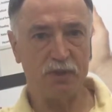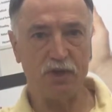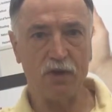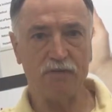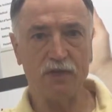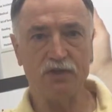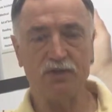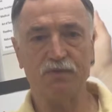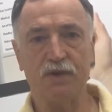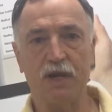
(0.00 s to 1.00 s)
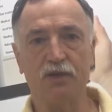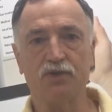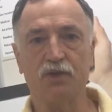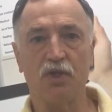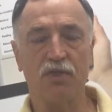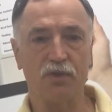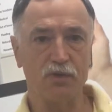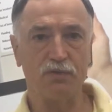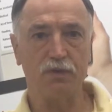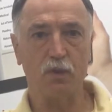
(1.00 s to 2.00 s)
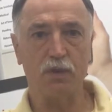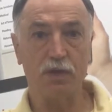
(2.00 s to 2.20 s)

PRVs and the fire's on the 3rd floor,